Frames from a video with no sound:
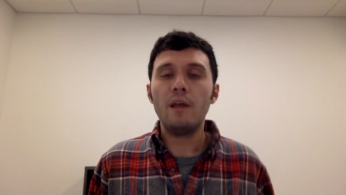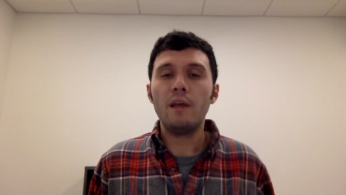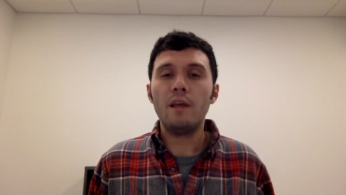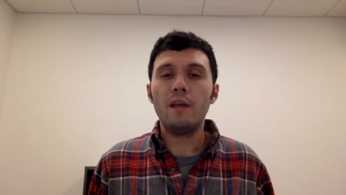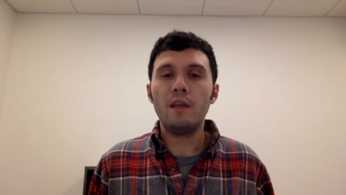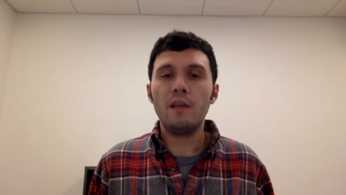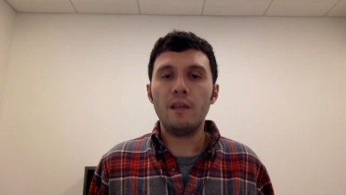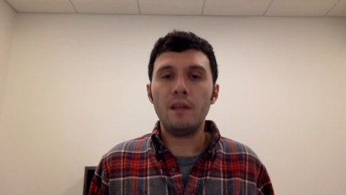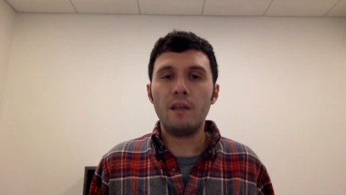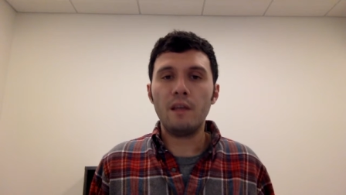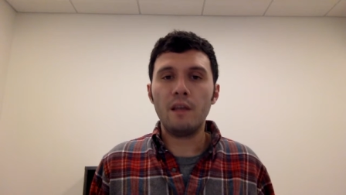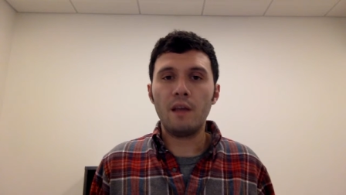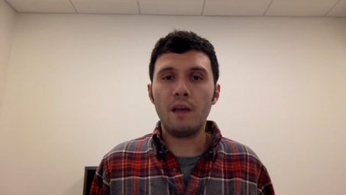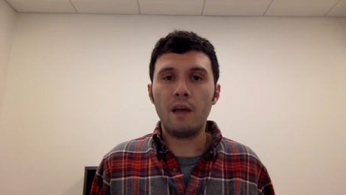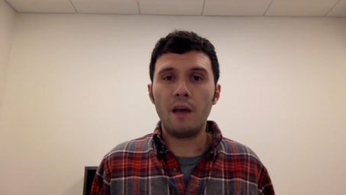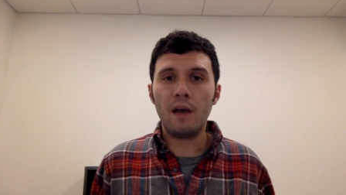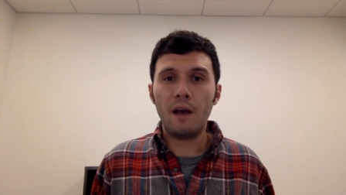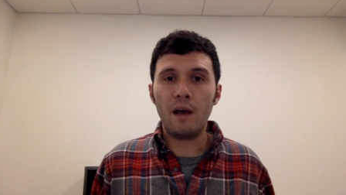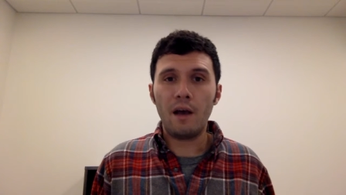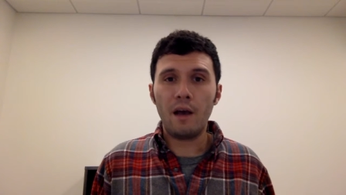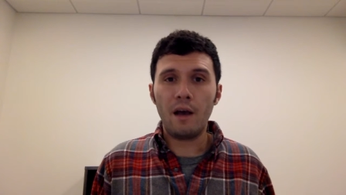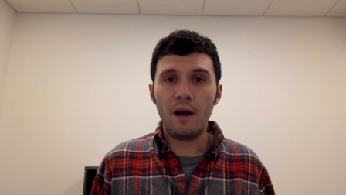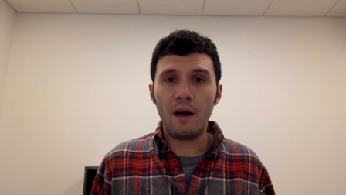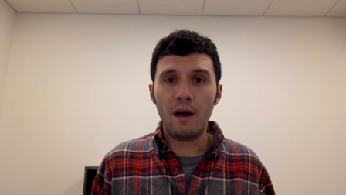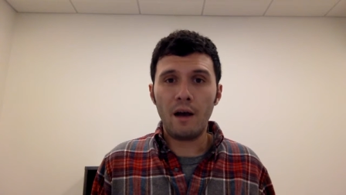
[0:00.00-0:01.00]
in
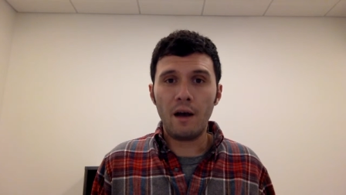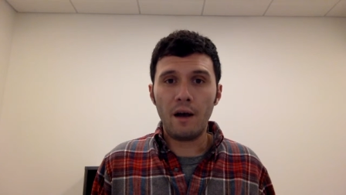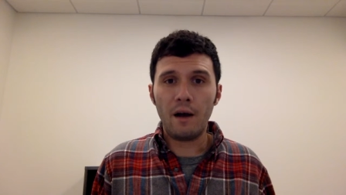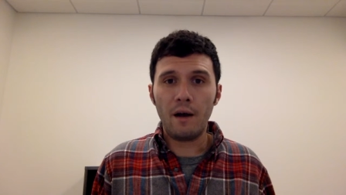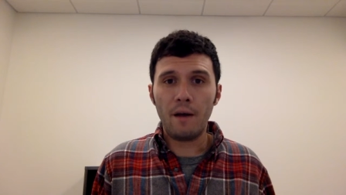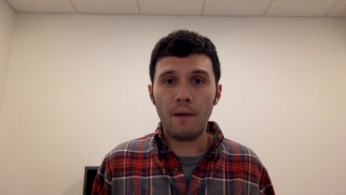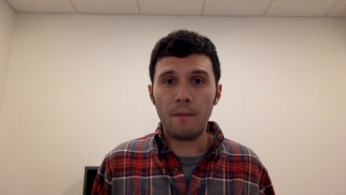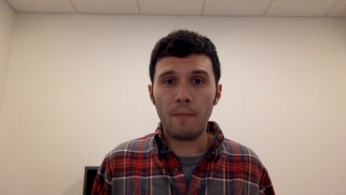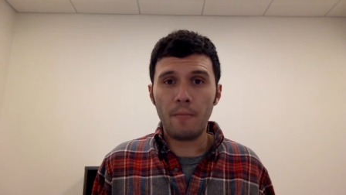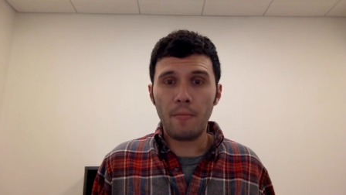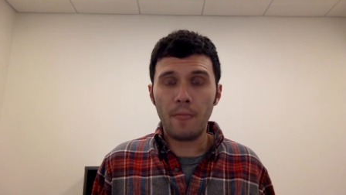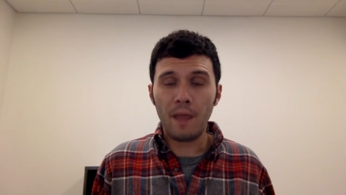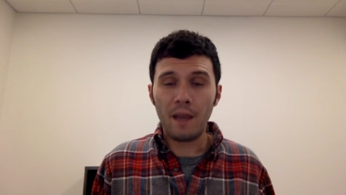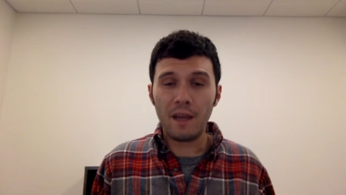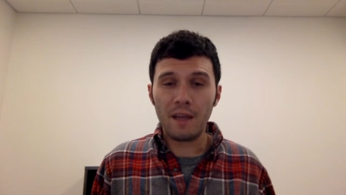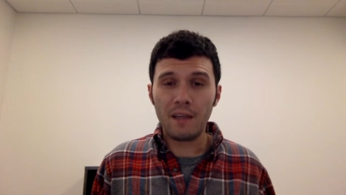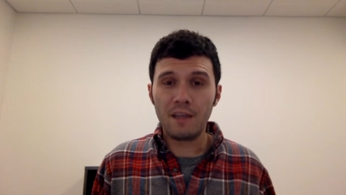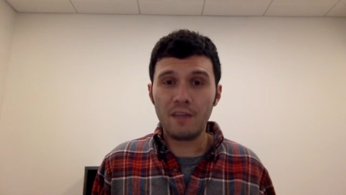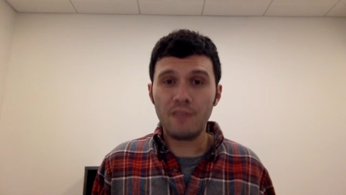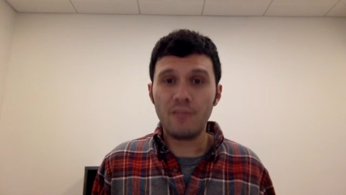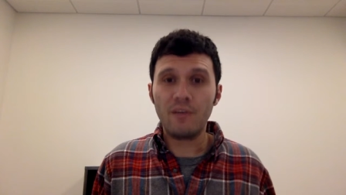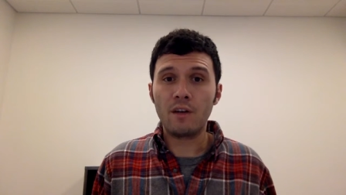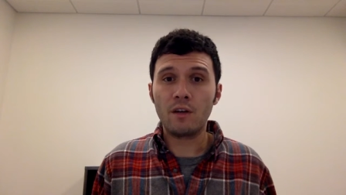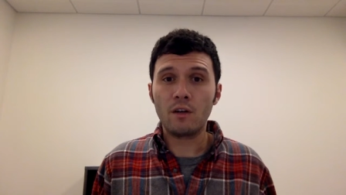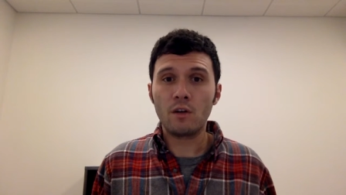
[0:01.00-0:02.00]
a
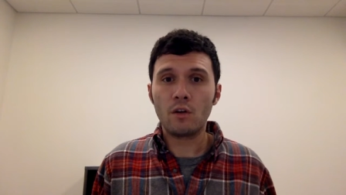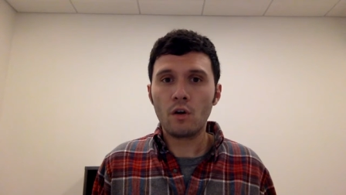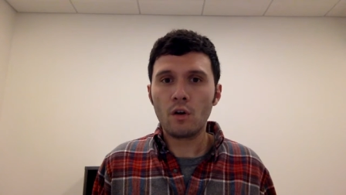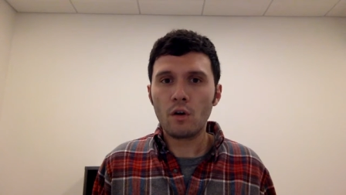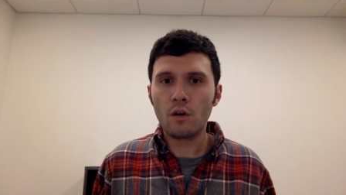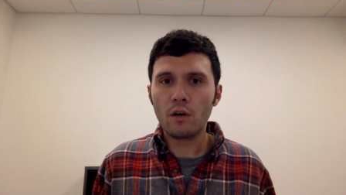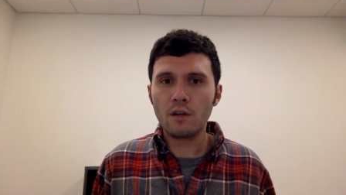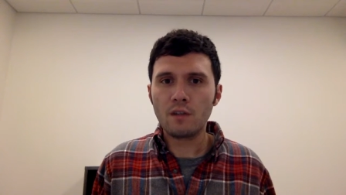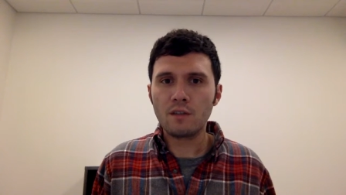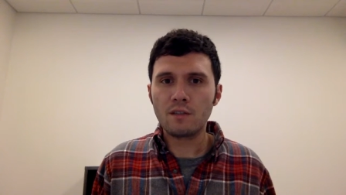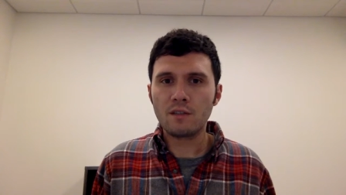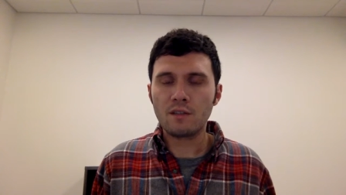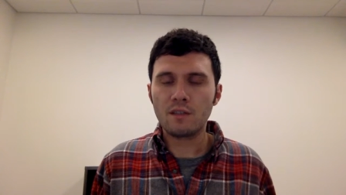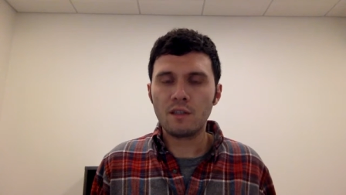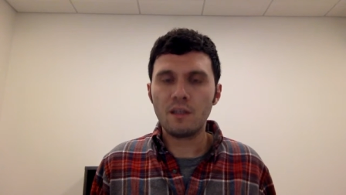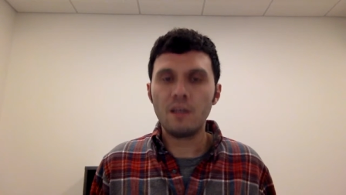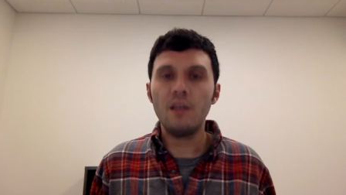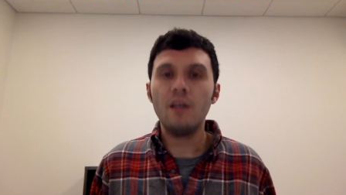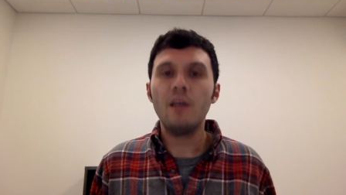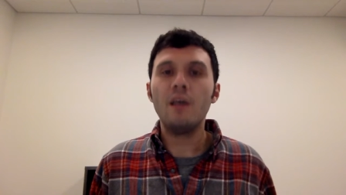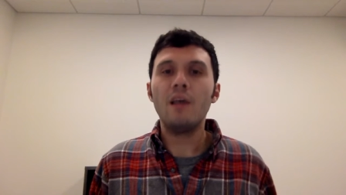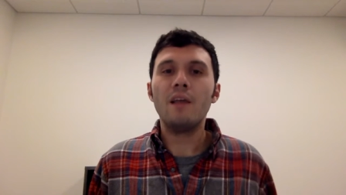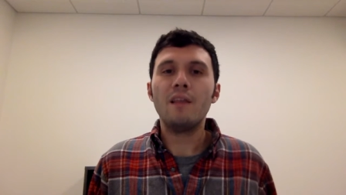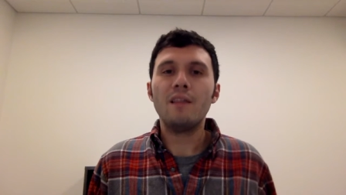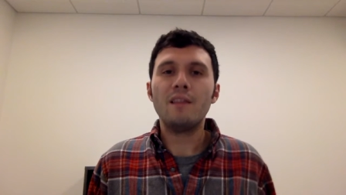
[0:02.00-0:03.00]
given currency,
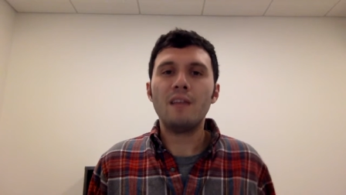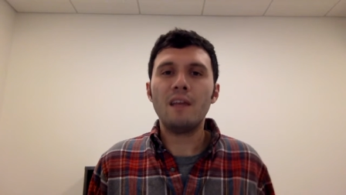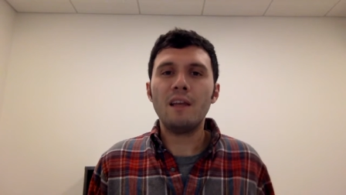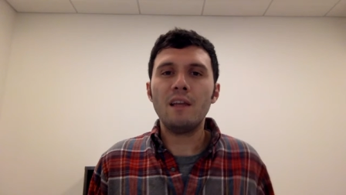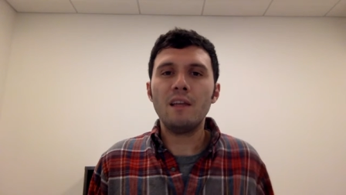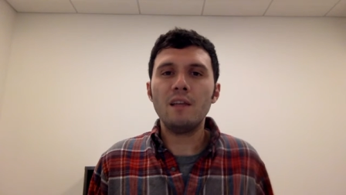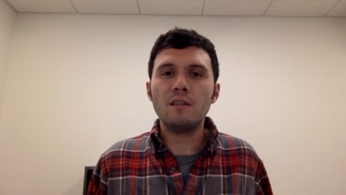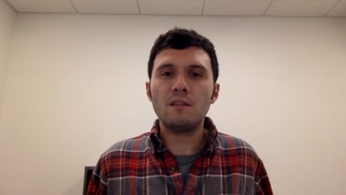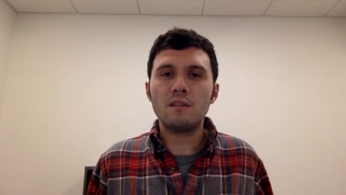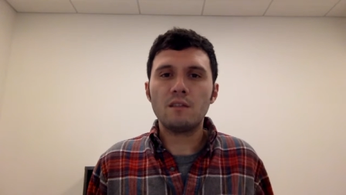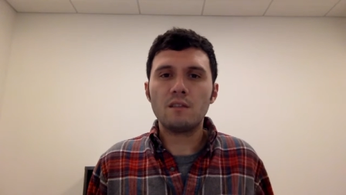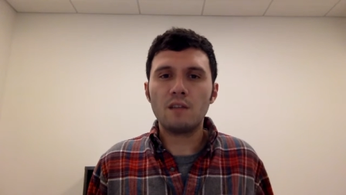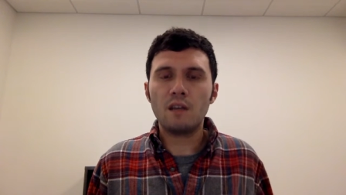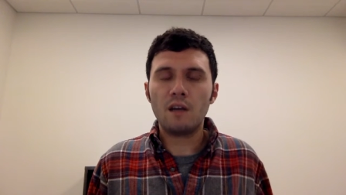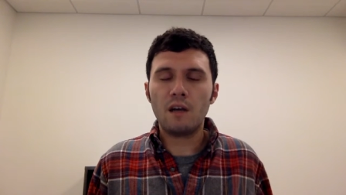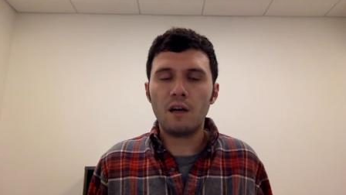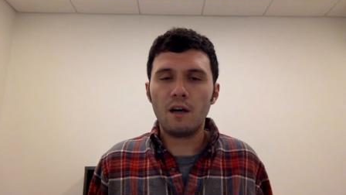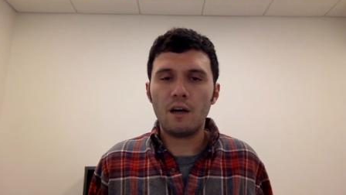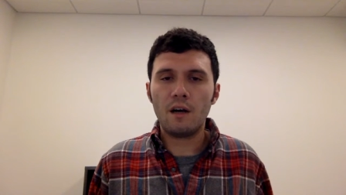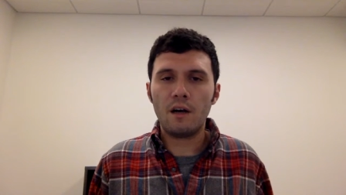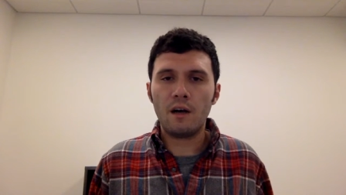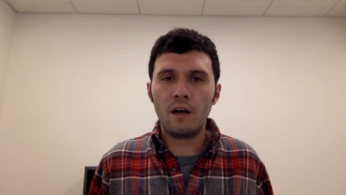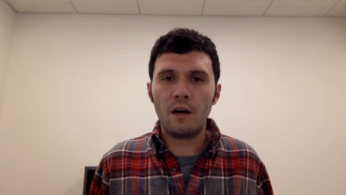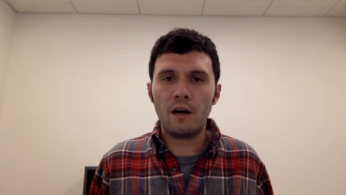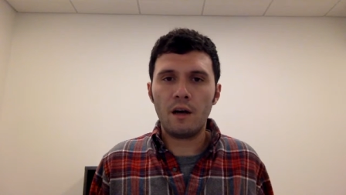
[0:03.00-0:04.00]
then
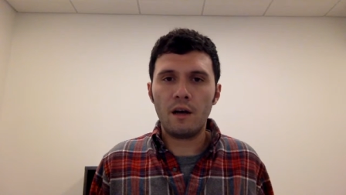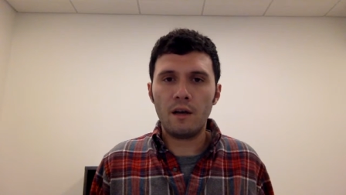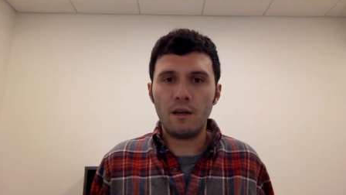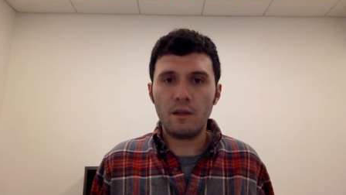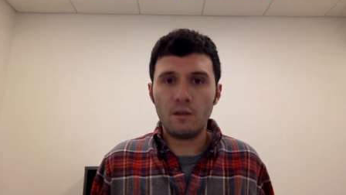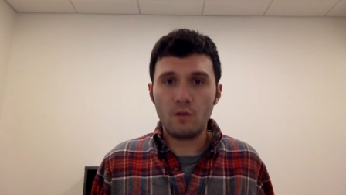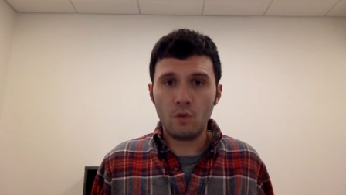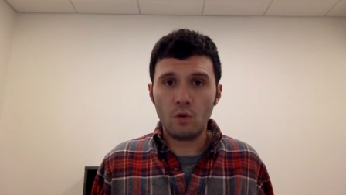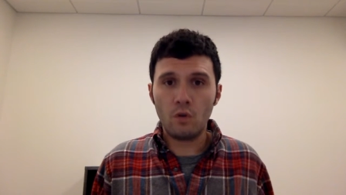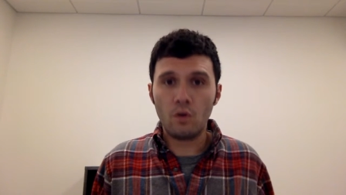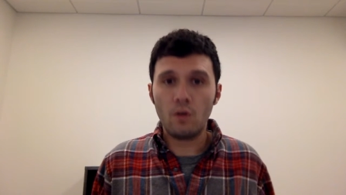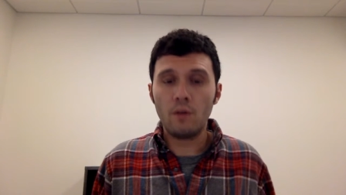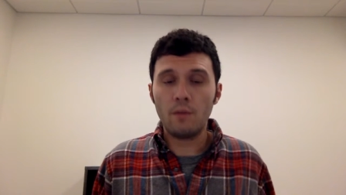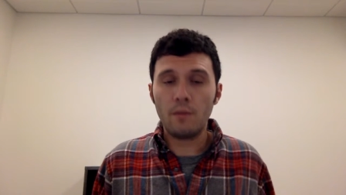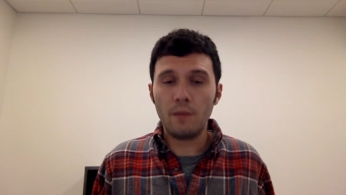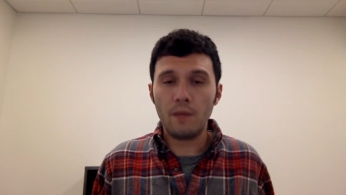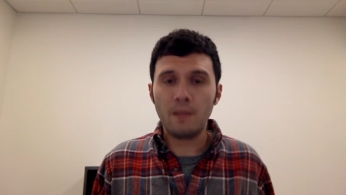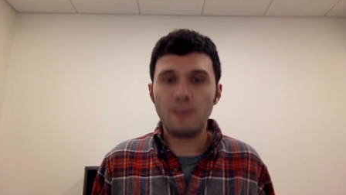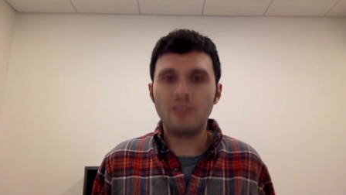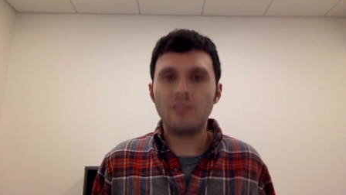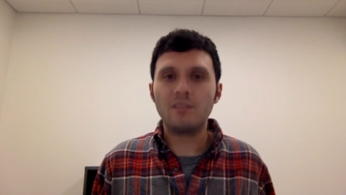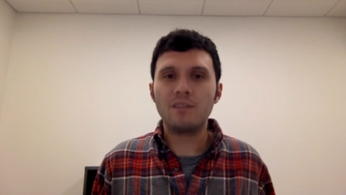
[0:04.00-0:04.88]
it totally makes